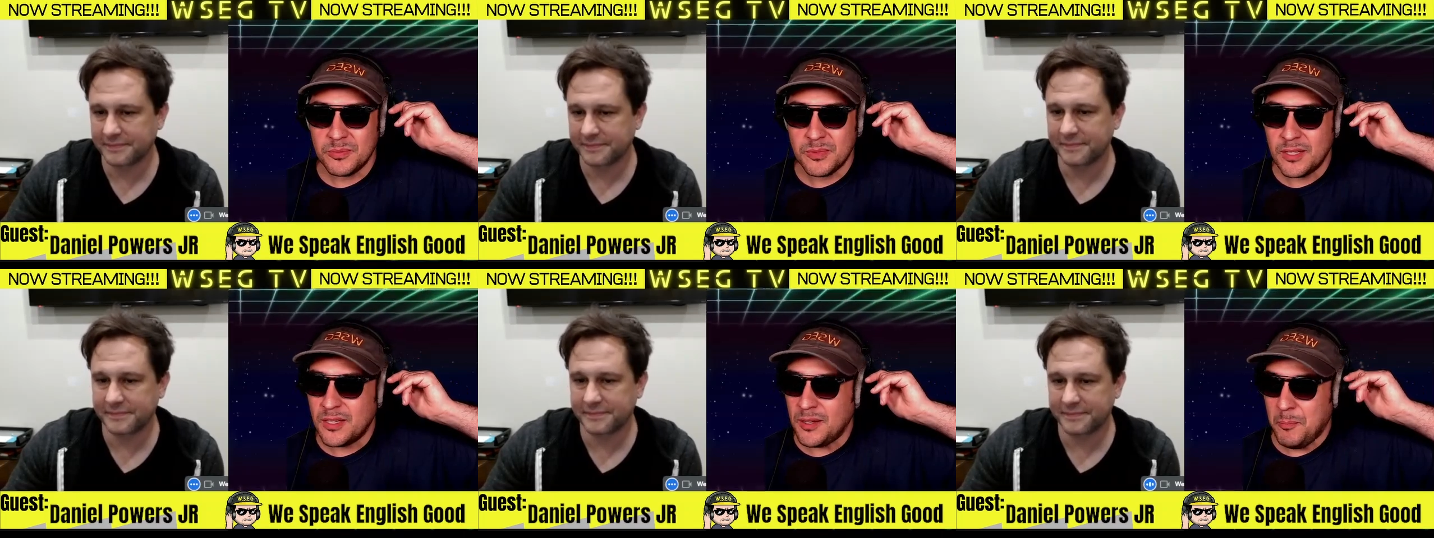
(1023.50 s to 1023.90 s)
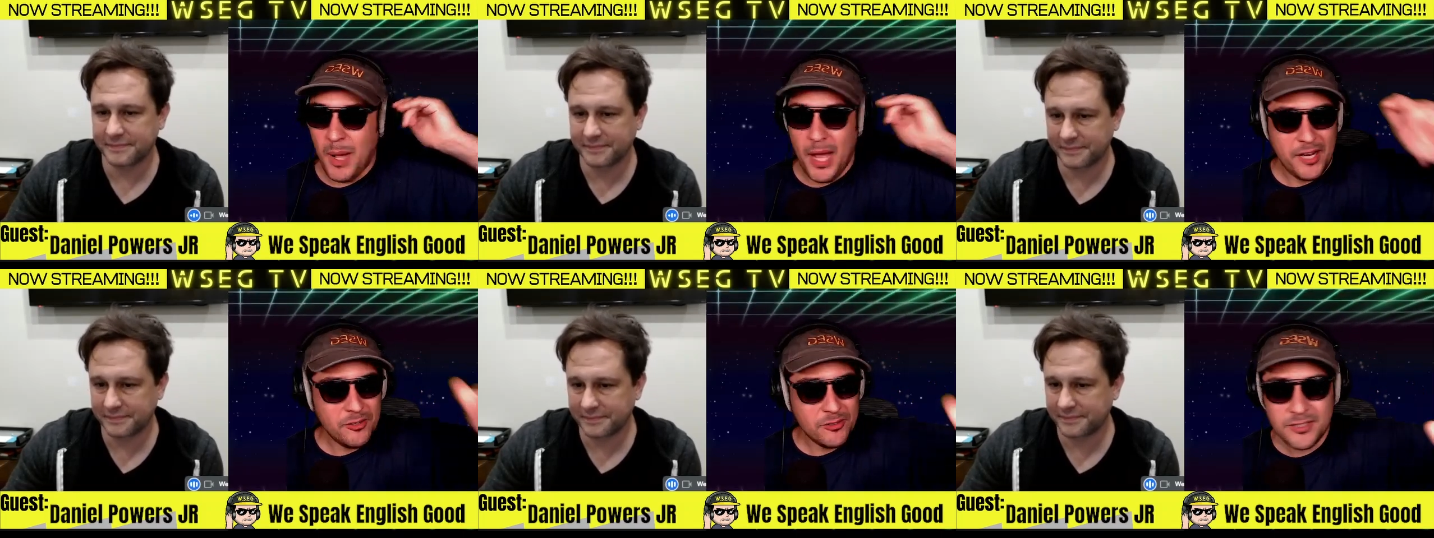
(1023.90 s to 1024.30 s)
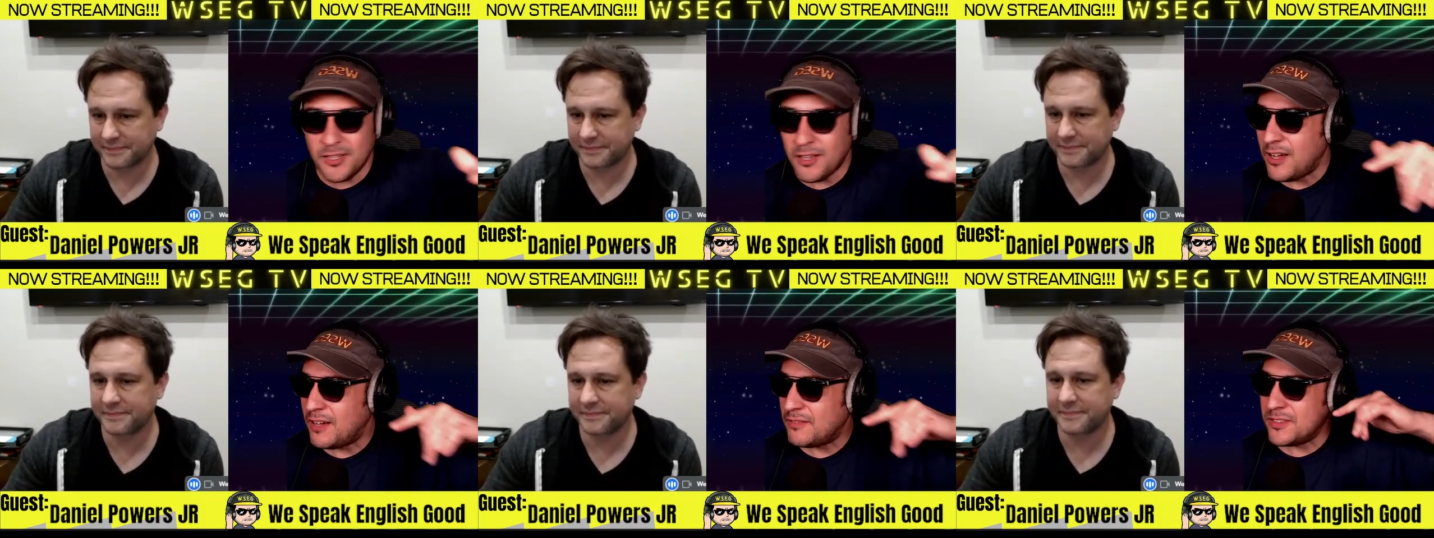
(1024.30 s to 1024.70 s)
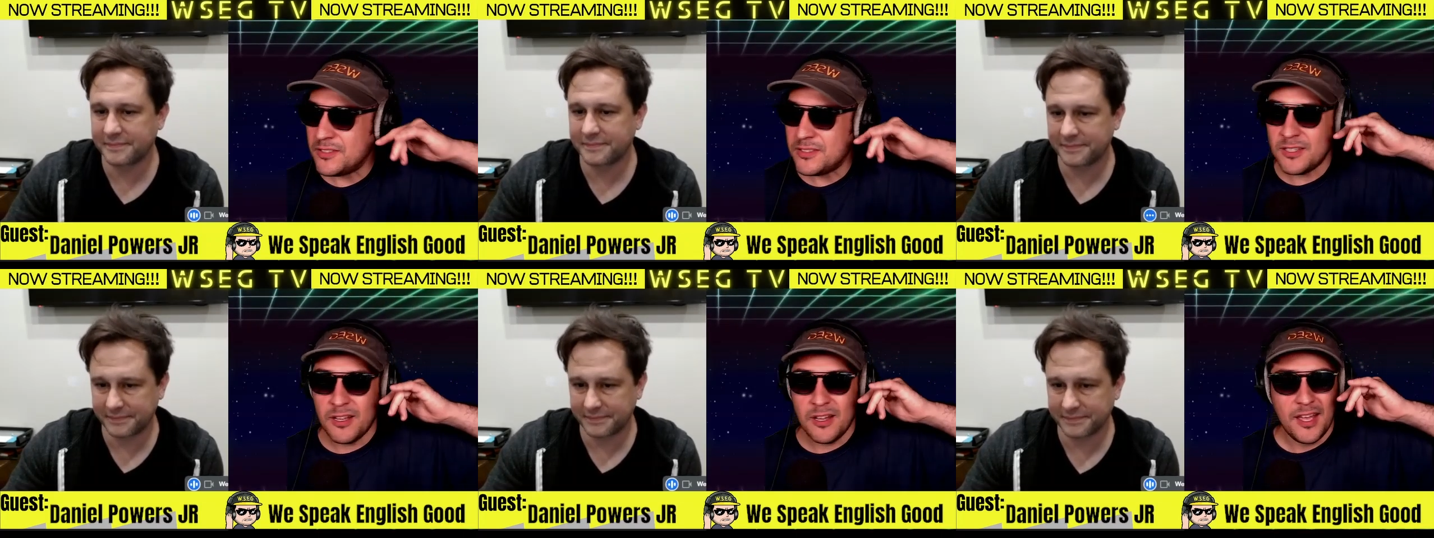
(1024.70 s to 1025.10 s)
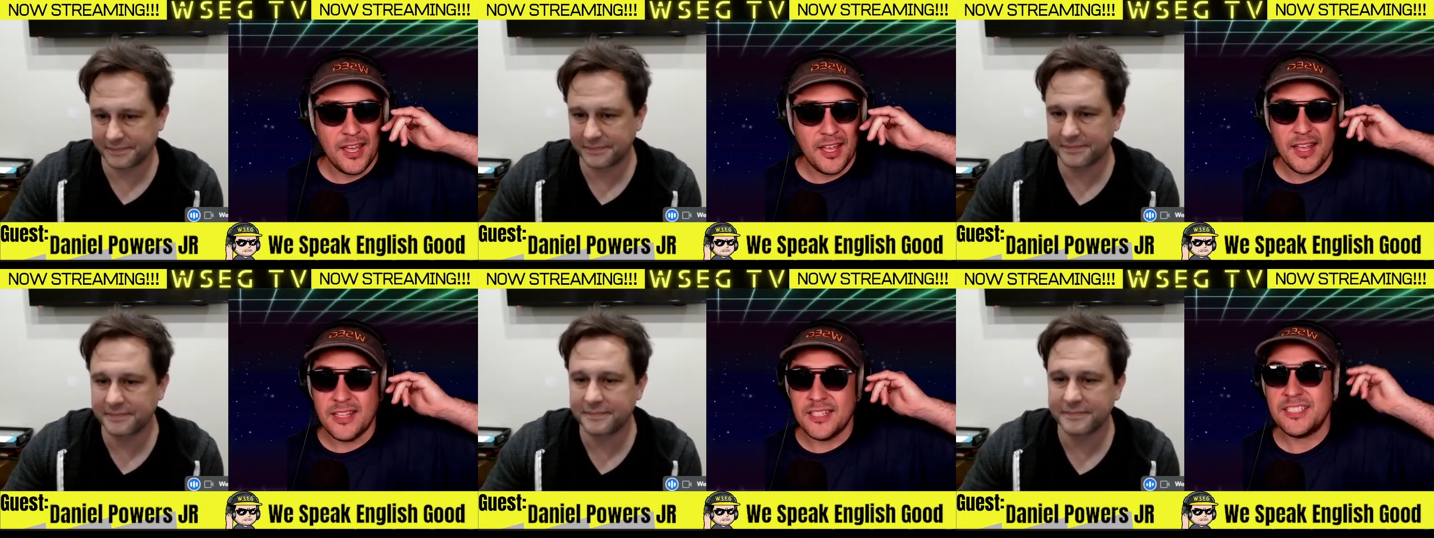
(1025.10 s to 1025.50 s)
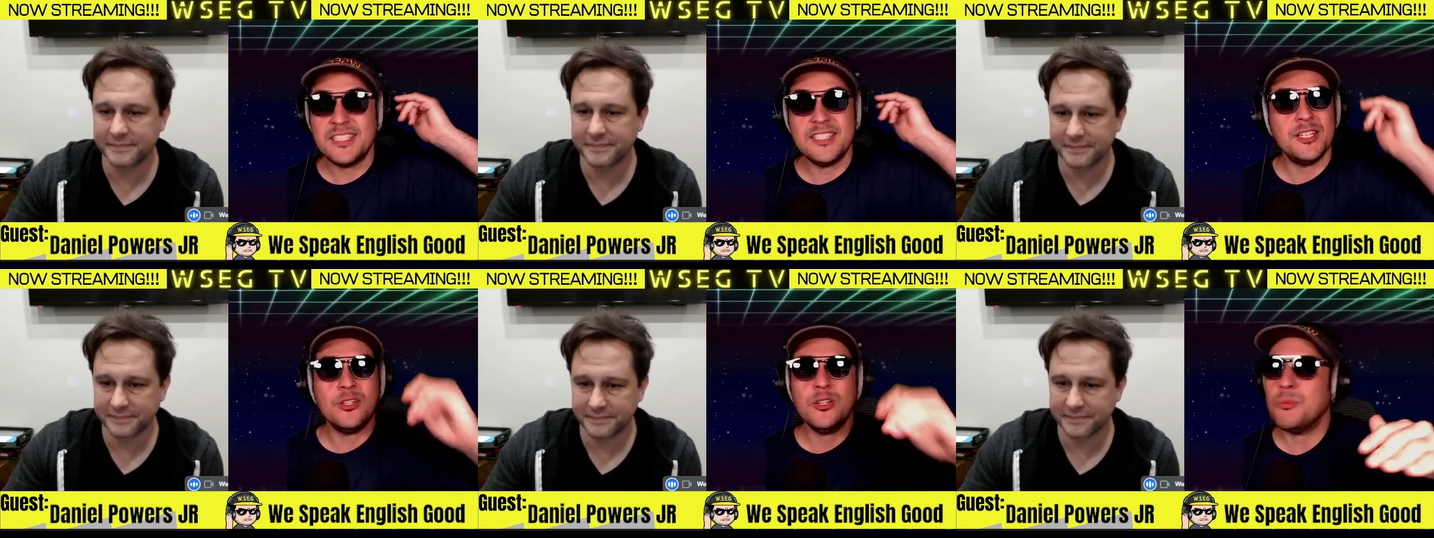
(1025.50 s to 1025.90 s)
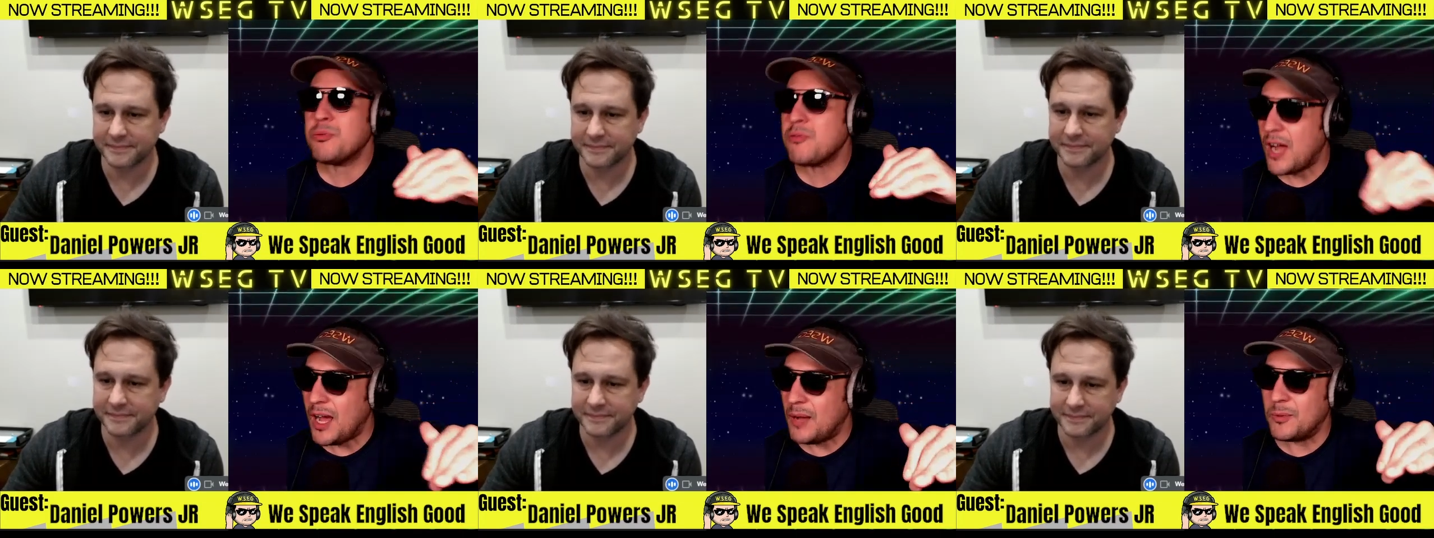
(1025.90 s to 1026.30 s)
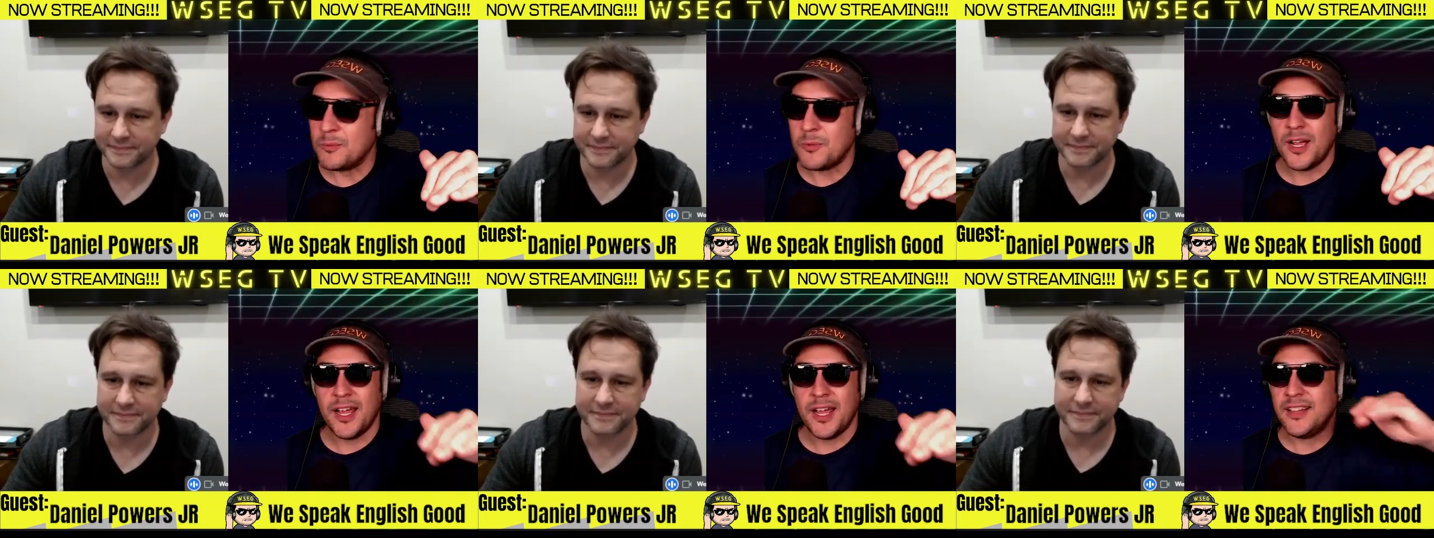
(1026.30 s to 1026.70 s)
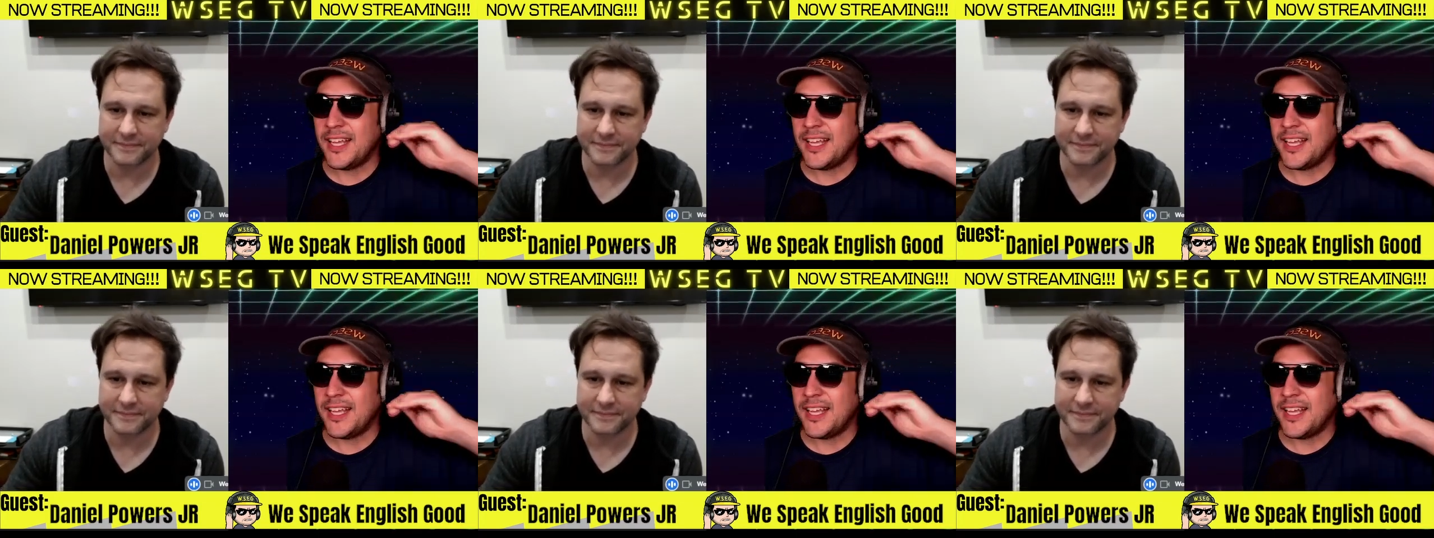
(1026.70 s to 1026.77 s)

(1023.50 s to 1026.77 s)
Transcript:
Speaker 1: Microsoft, you saw, and it's still a problem, right?